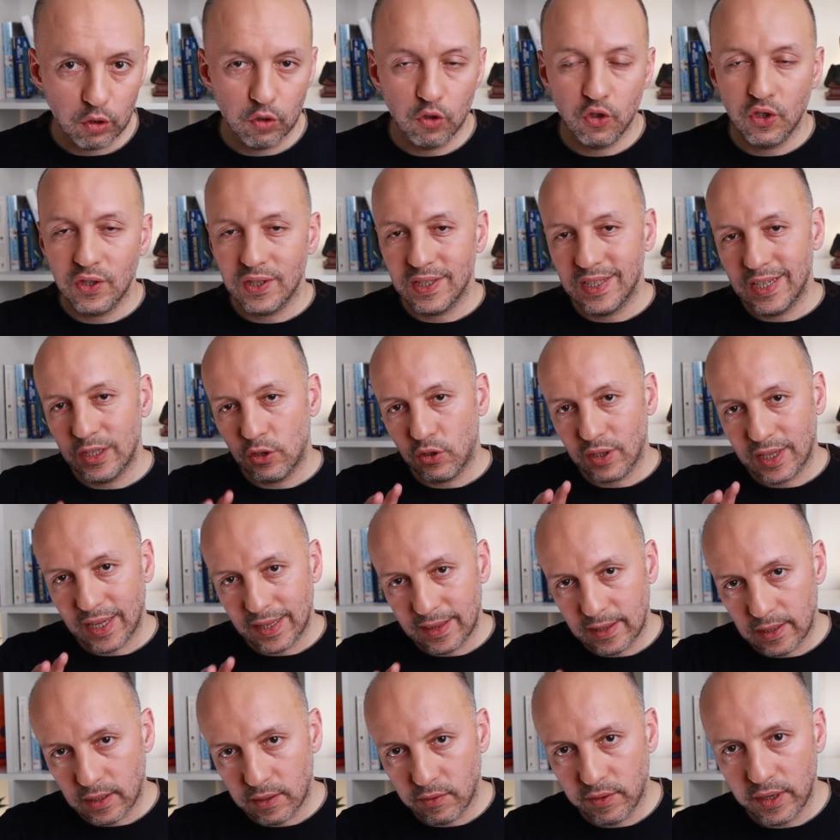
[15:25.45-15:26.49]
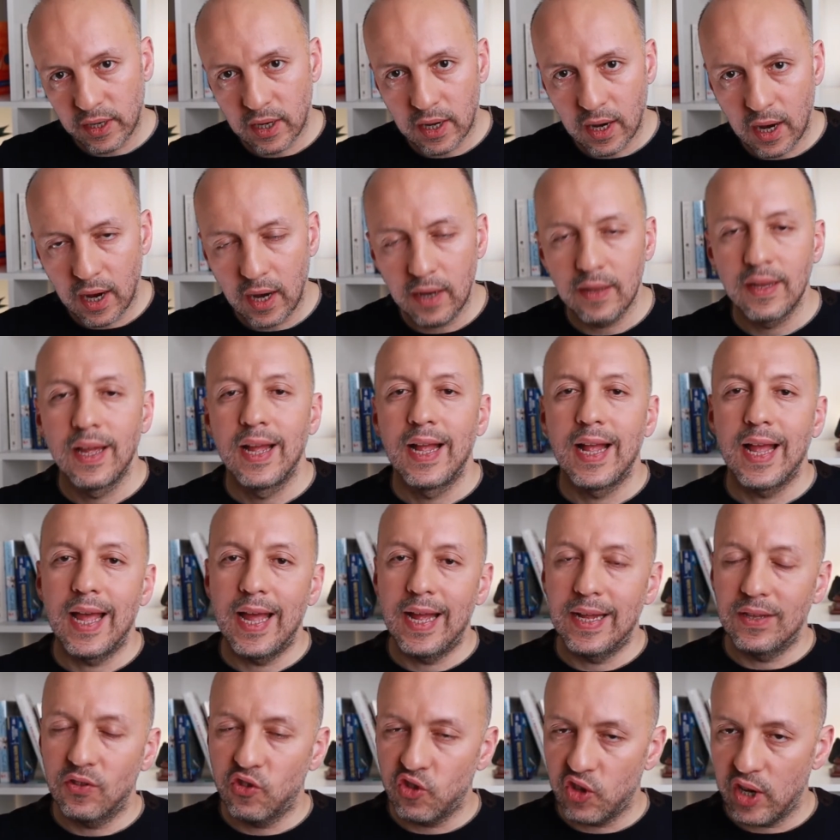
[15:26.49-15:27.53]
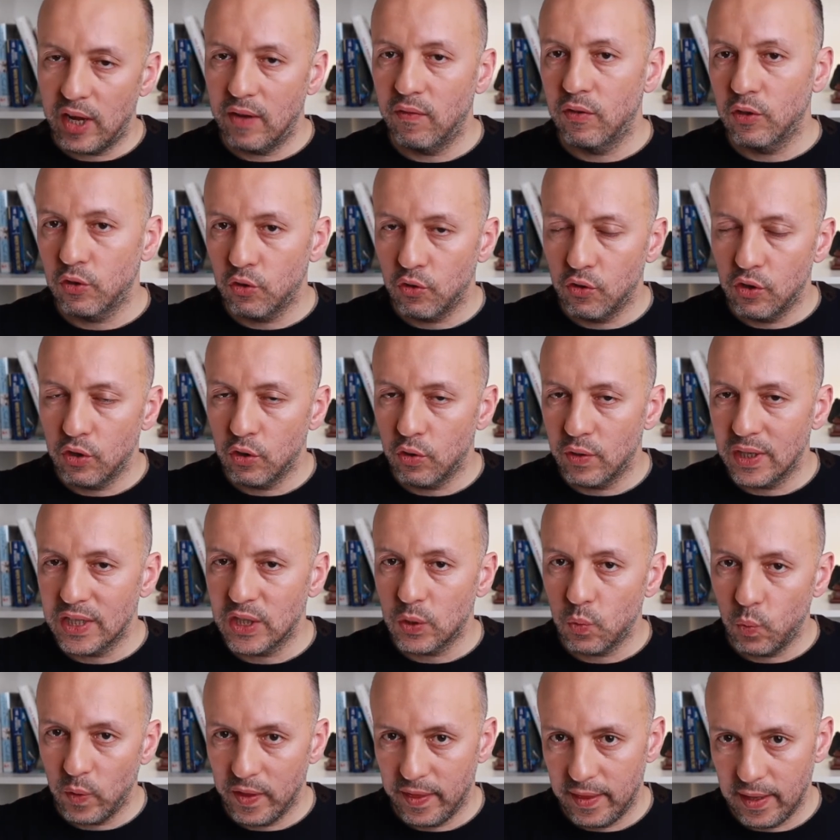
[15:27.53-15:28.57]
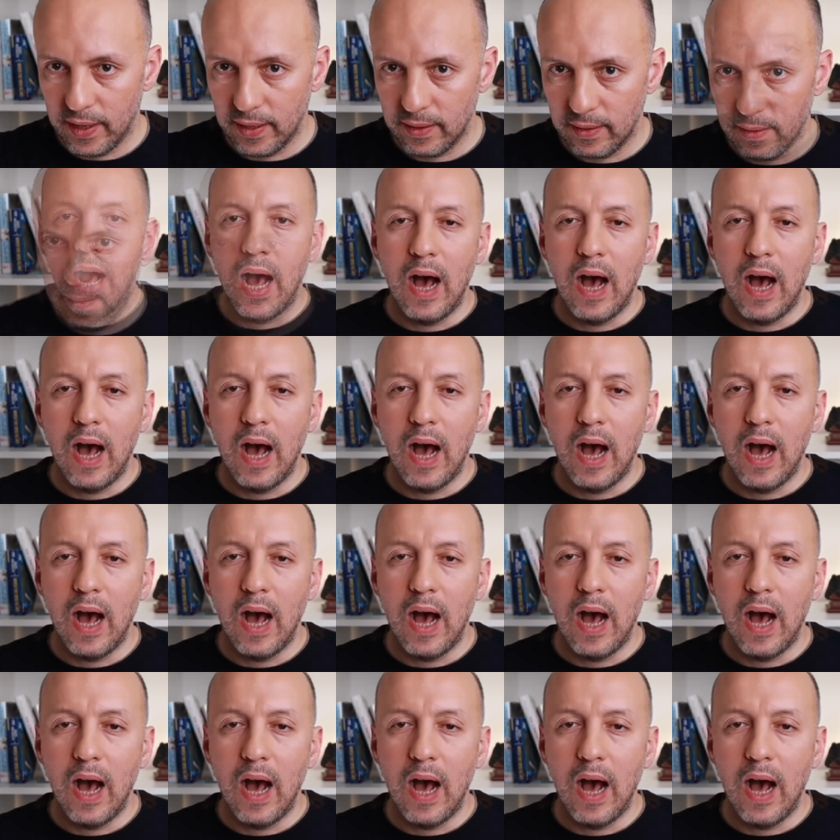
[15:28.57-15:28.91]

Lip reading: You just need to get the green card and travel to the US with that.